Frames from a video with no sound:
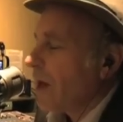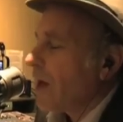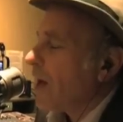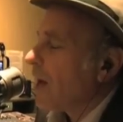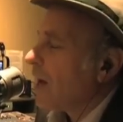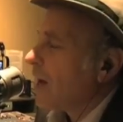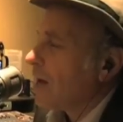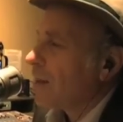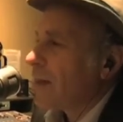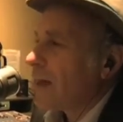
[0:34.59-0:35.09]

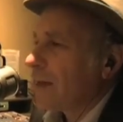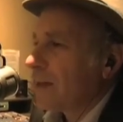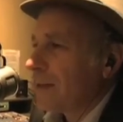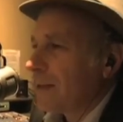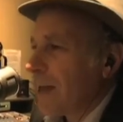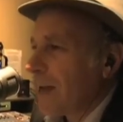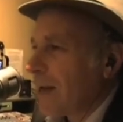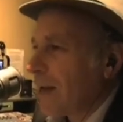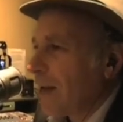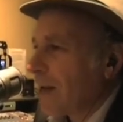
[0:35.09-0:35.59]
Uh, that
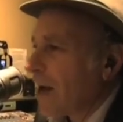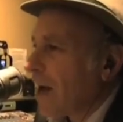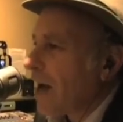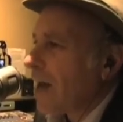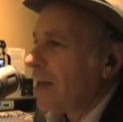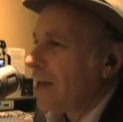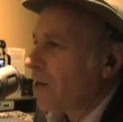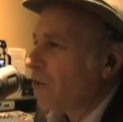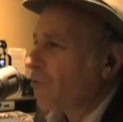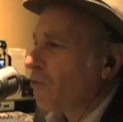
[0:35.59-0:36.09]
that a
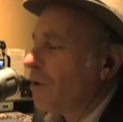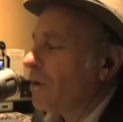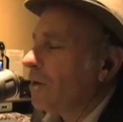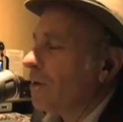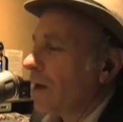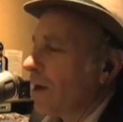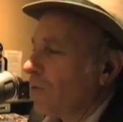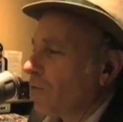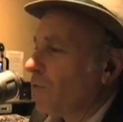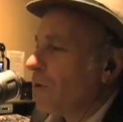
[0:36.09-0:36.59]
guy hit a,
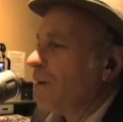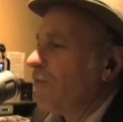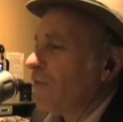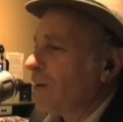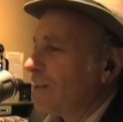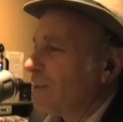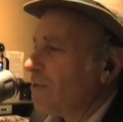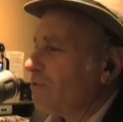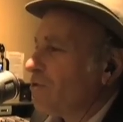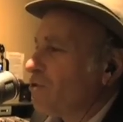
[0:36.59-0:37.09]
a reef
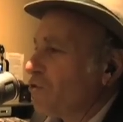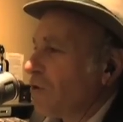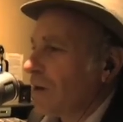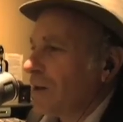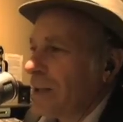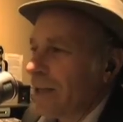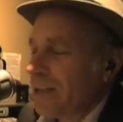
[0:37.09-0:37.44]
because he was drunk,